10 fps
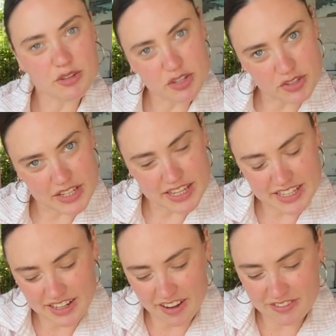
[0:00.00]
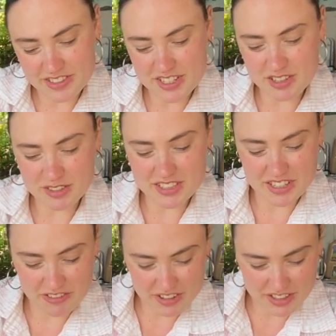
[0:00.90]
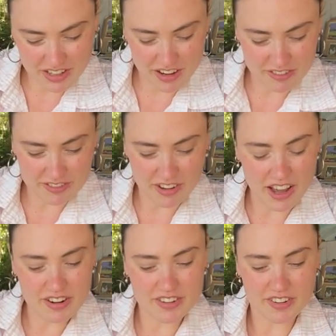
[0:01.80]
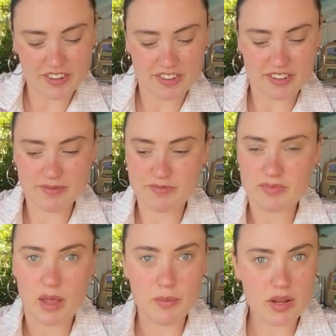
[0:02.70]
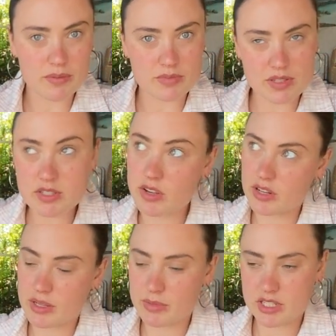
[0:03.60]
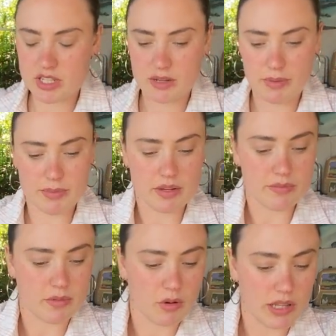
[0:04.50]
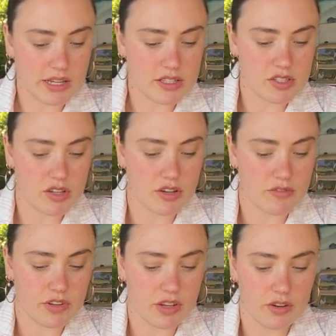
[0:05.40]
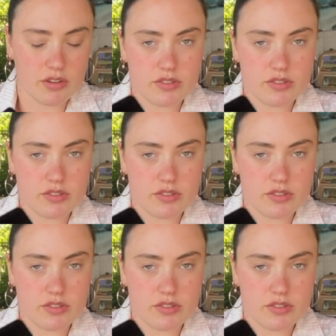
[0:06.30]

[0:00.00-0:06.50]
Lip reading: look unique enough? Does it look different enough? I don't know. I'm gonna insert image here maybe, or like insert a video